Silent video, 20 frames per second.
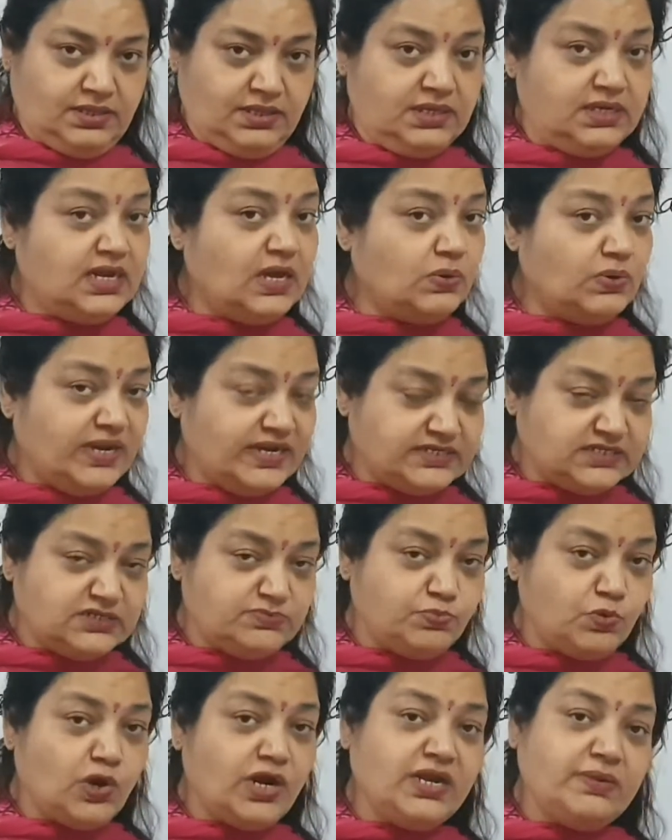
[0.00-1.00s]
Now let it
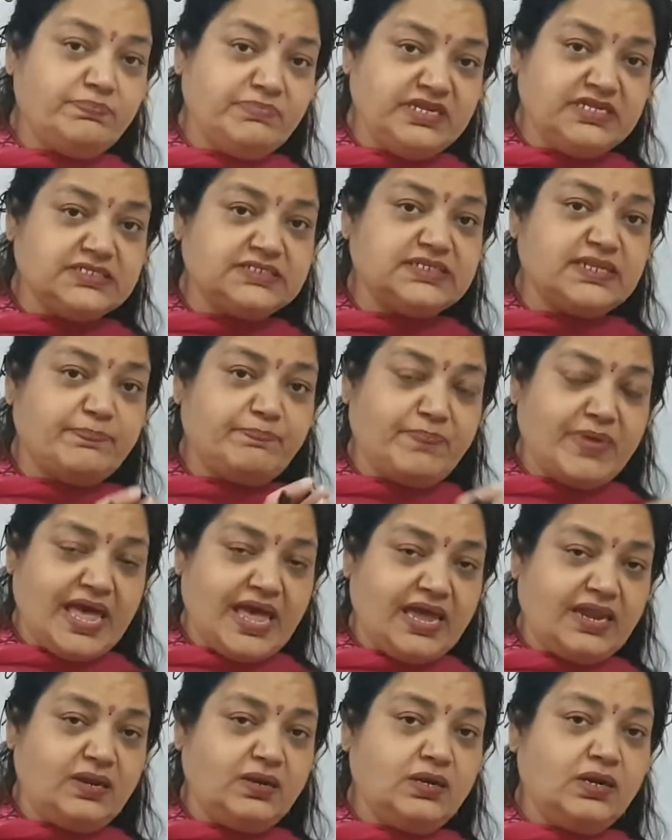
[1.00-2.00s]
boil means the
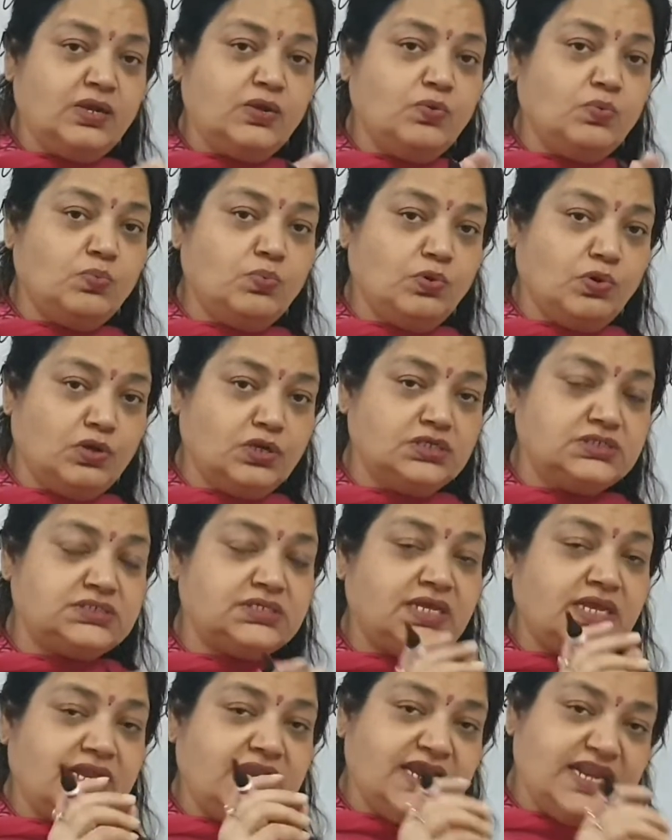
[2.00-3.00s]
pan
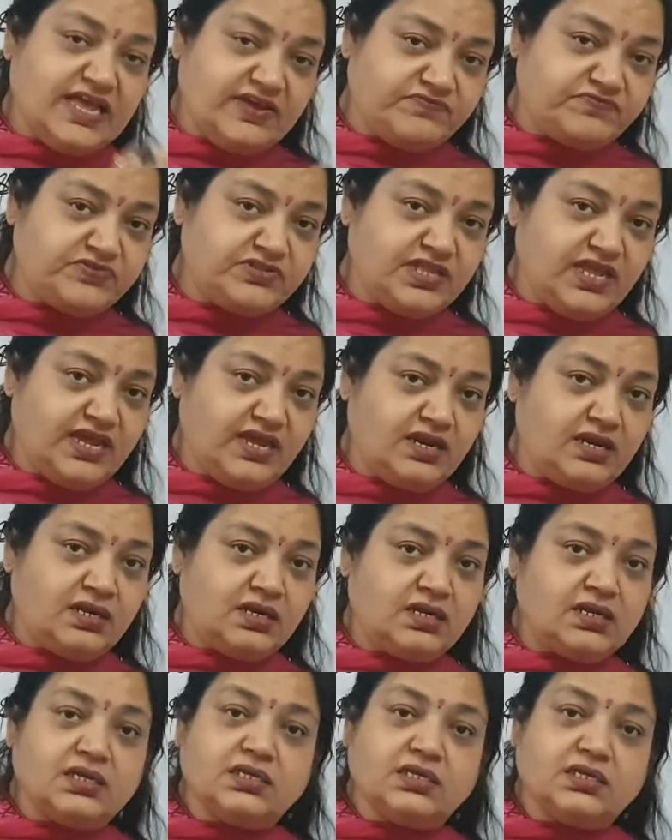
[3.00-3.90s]
was left there